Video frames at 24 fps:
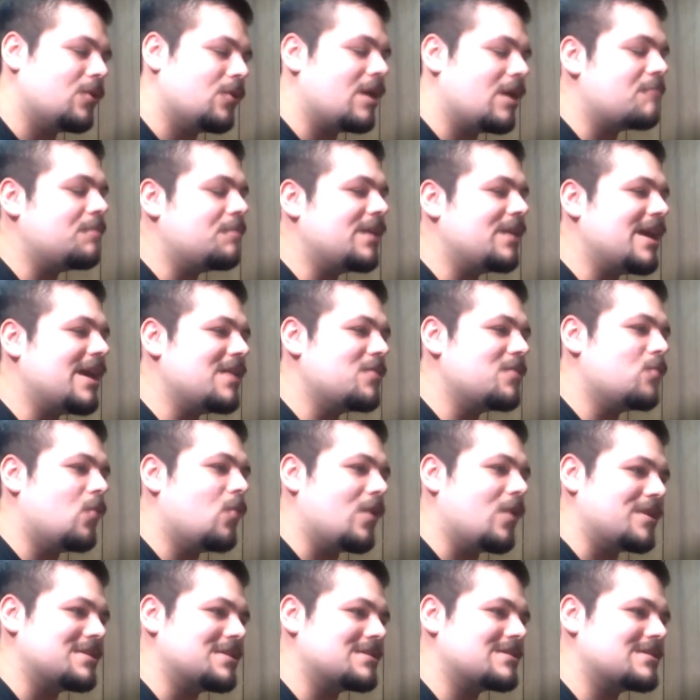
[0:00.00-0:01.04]
Well, I played
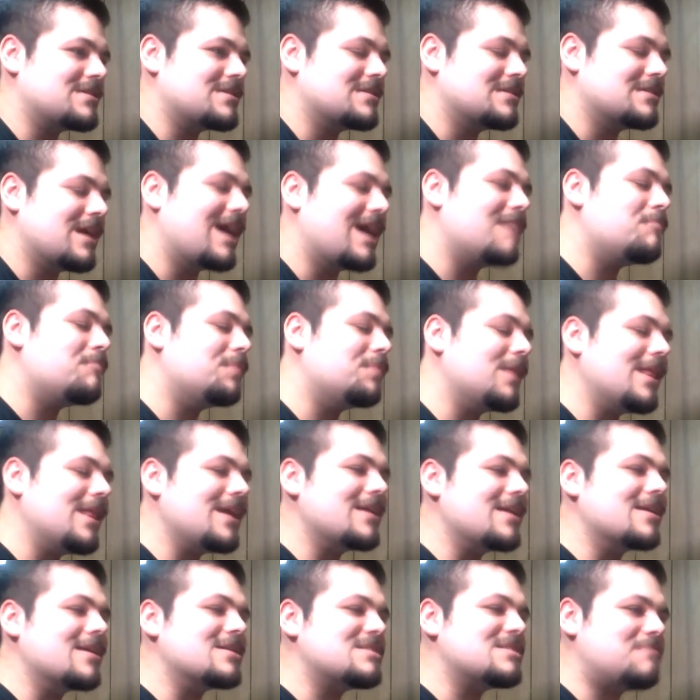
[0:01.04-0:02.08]
once. I
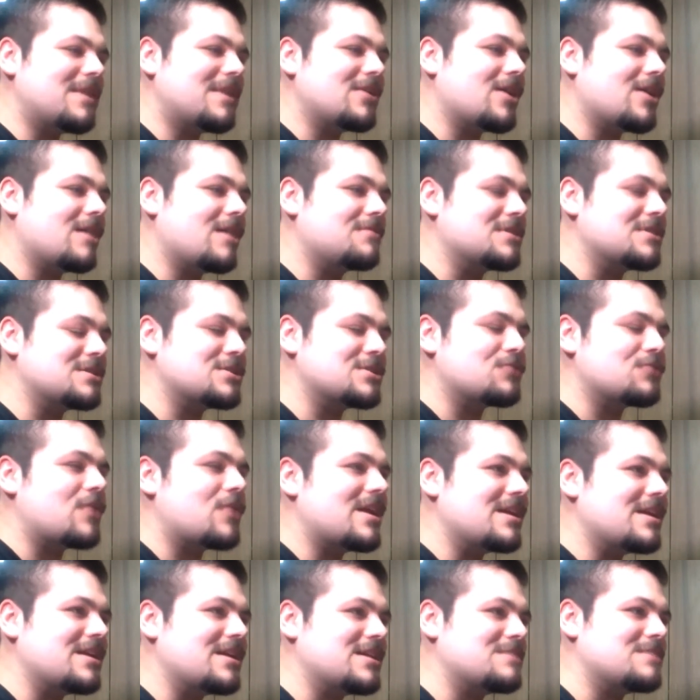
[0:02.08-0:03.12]
played a spin-off, the
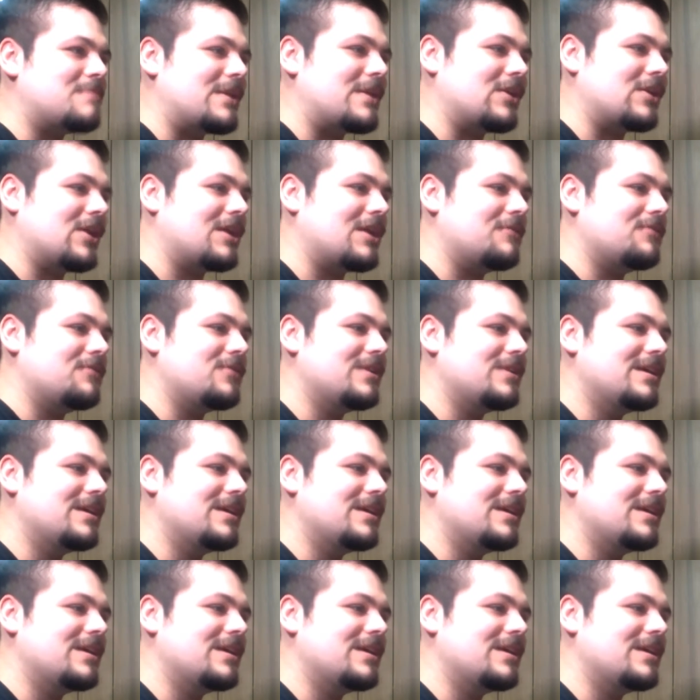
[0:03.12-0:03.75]
Serenity spin-off.